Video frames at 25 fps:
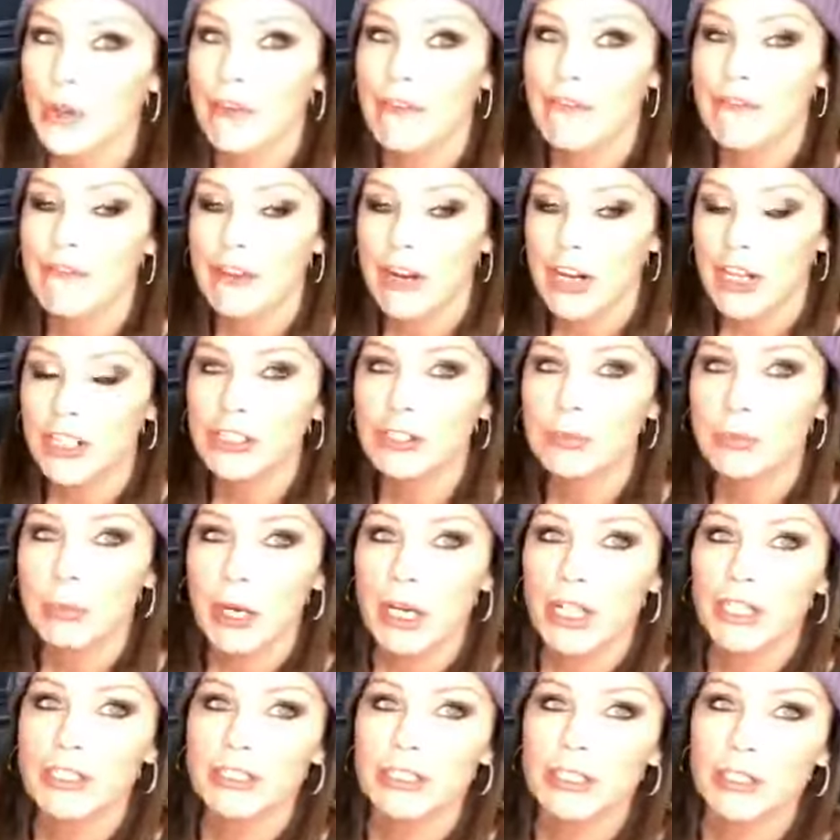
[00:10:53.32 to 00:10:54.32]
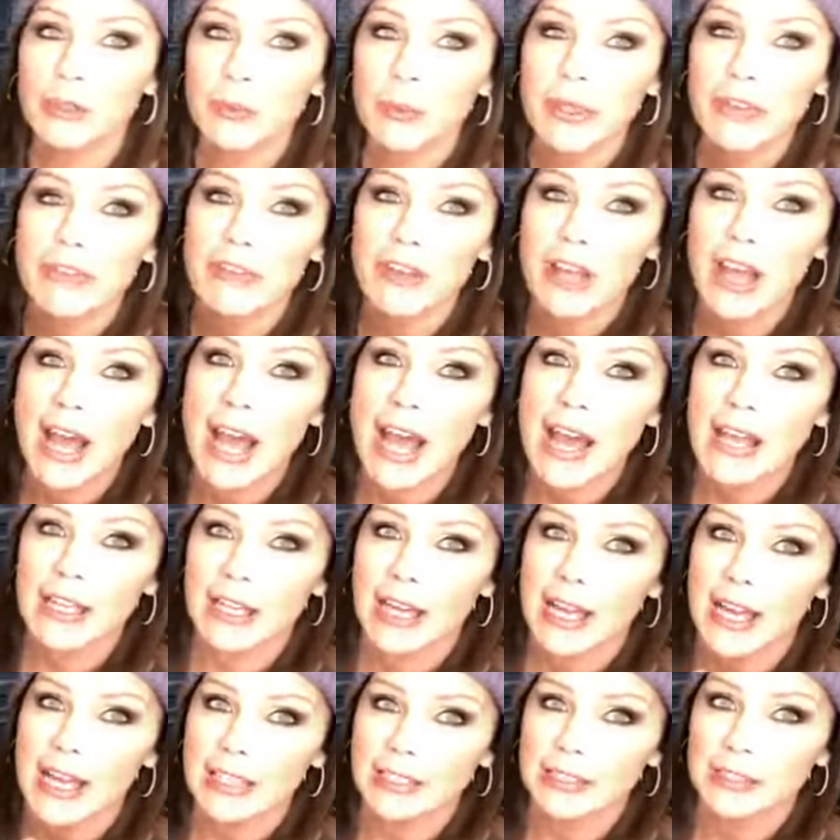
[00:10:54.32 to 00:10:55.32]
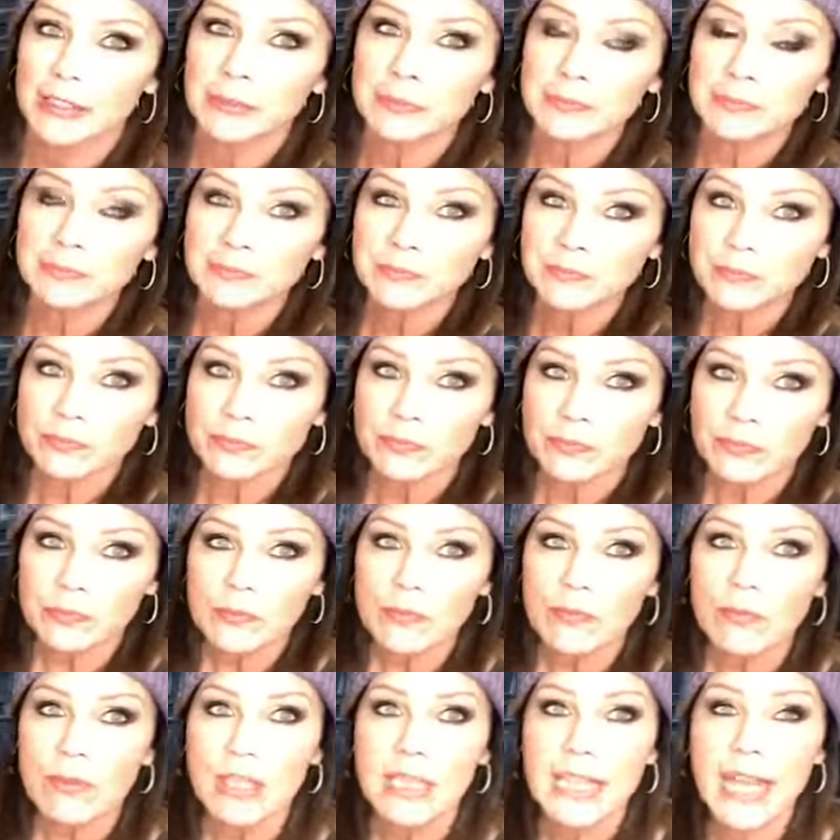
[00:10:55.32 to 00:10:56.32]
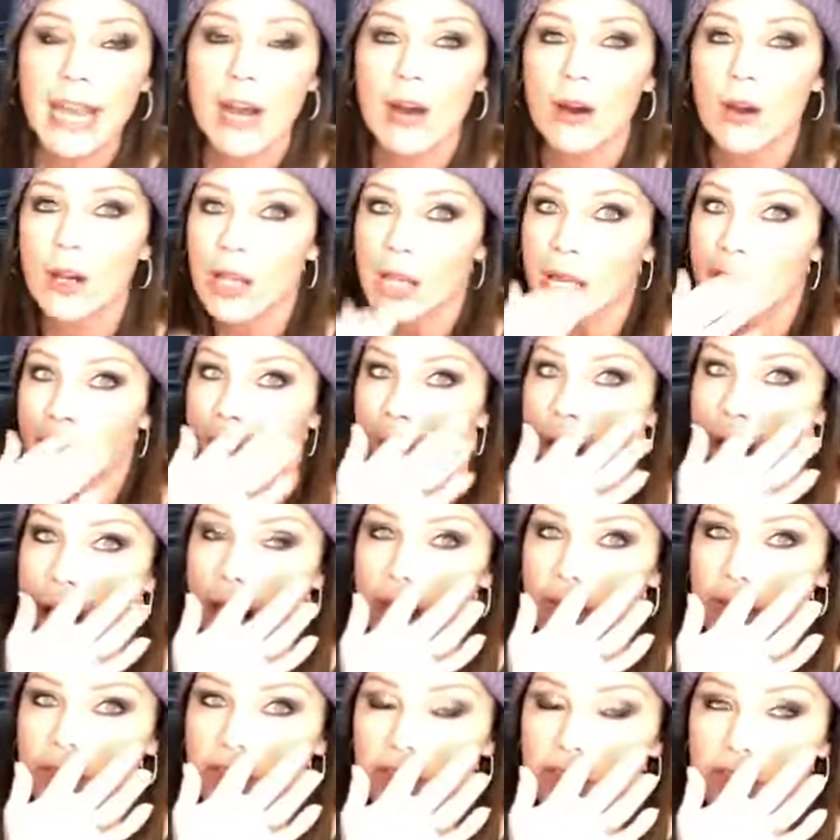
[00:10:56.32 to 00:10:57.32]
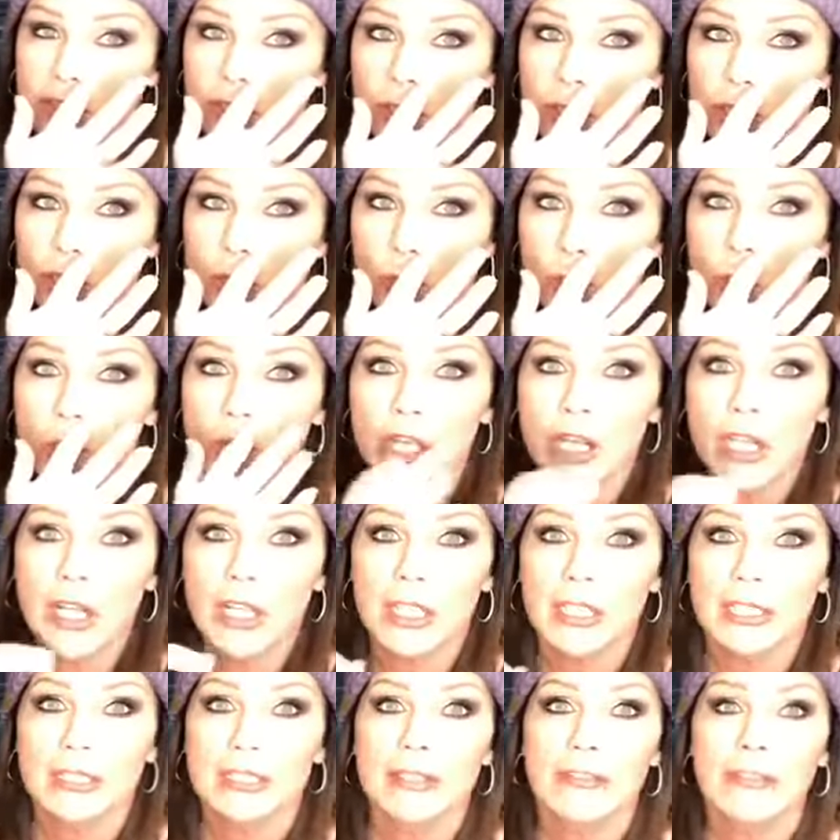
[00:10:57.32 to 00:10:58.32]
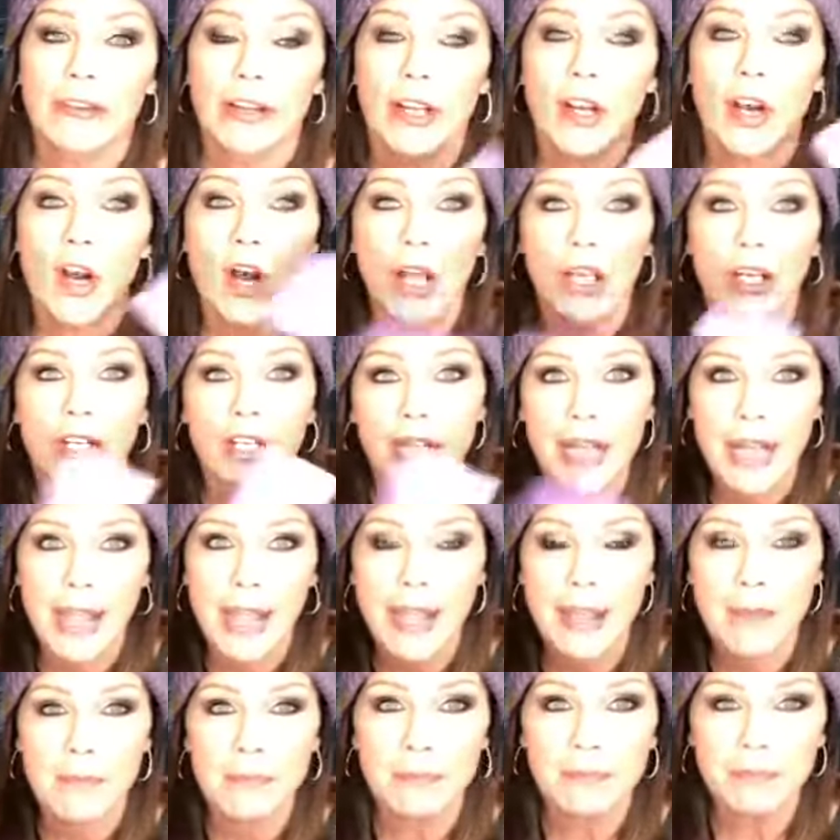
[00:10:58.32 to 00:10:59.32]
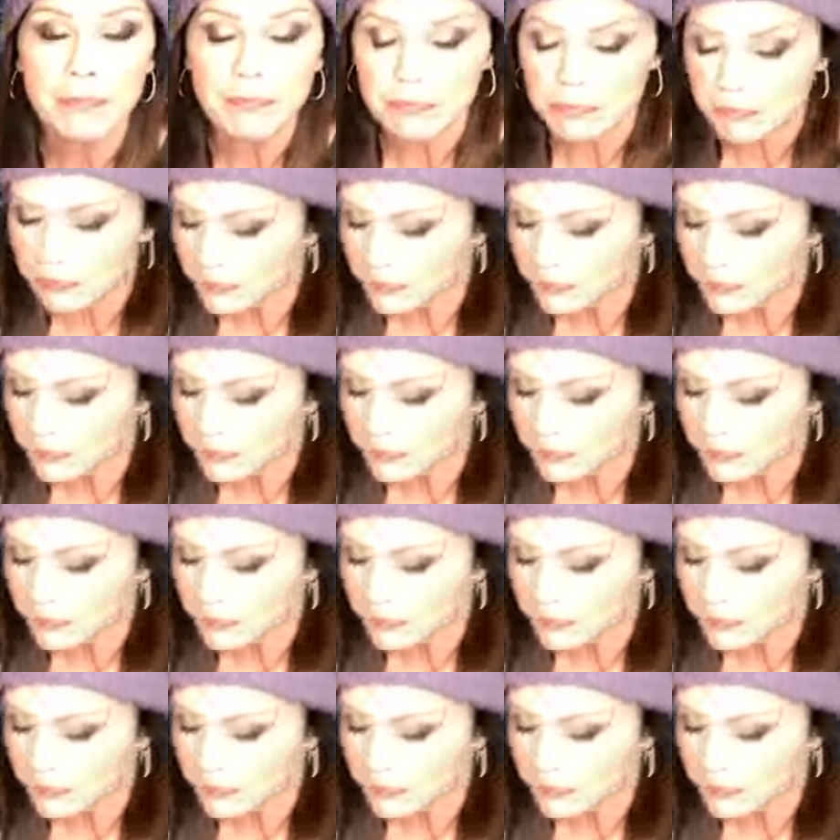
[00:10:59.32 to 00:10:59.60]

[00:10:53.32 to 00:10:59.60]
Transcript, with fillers: the first person we've got, guys. Now, how this is gonna work is if I call your name,